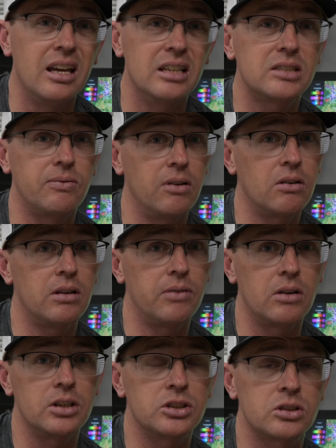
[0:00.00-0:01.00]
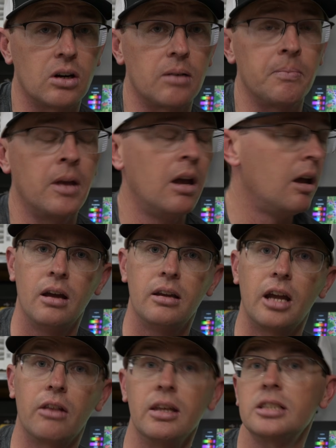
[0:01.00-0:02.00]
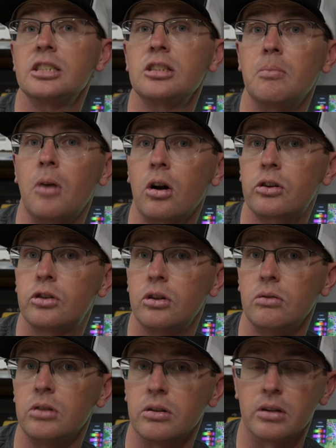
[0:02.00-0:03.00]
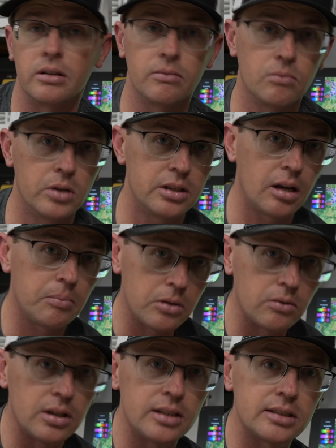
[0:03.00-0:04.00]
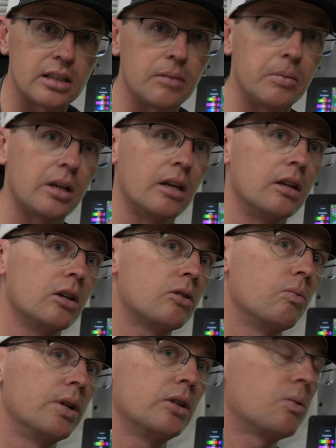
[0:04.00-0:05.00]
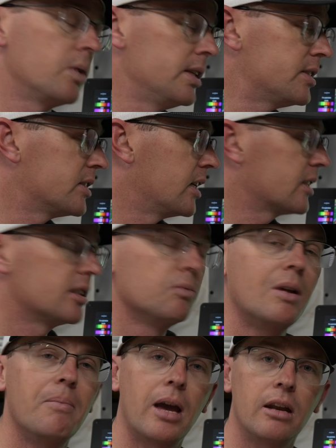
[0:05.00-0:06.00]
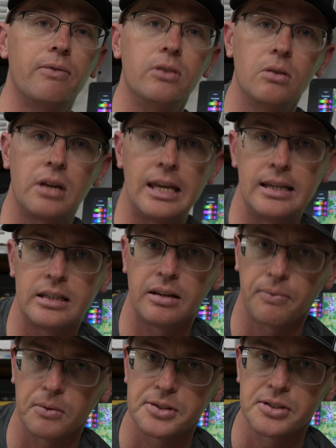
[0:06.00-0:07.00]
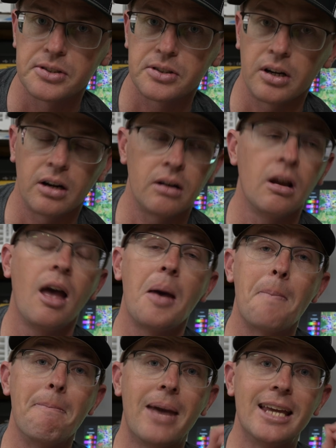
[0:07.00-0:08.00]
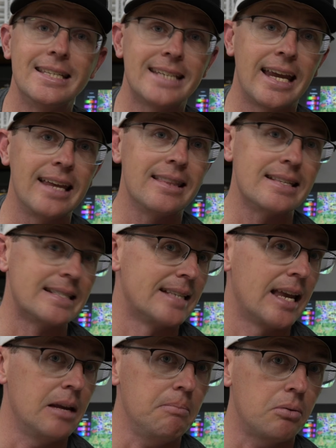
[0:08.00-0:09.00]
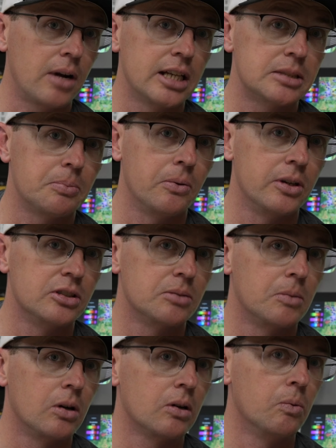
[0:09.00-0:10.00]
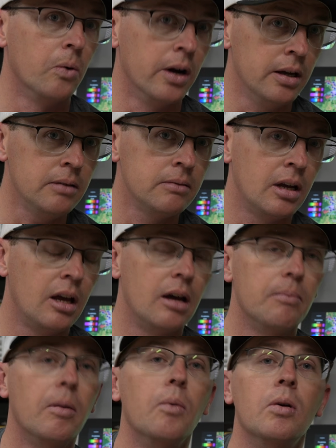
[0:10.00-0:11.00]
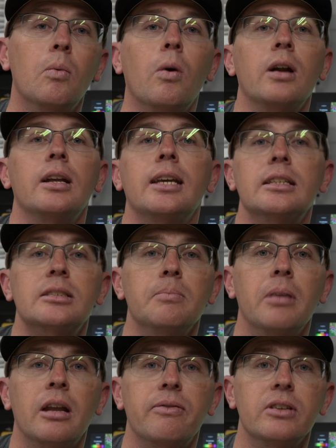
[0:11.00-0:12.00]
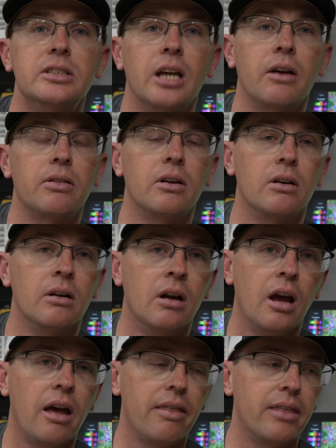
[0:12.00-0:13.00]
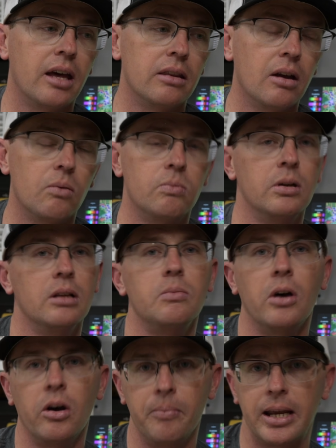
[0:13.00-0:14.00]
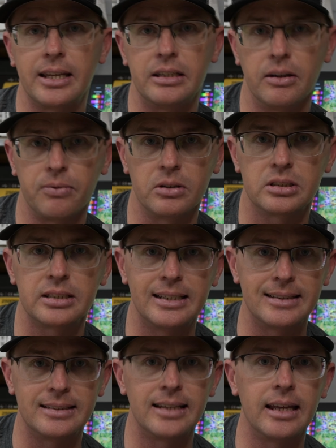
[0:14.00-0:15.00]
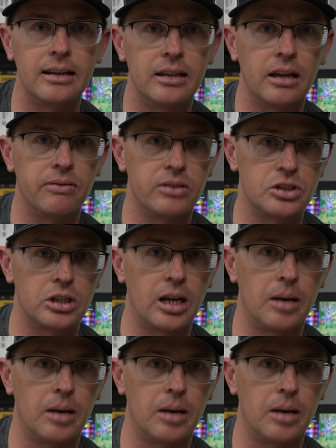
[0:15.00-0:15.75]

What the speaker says: it's very, very sharp. Now this is a Mark II unit. We debuted these at the beginning of 2026, and we made a few key differences there. Maintain the same price point as a Mark I, but we wanted to get some benefits out there that really will help make a difference in the day-to-day fishing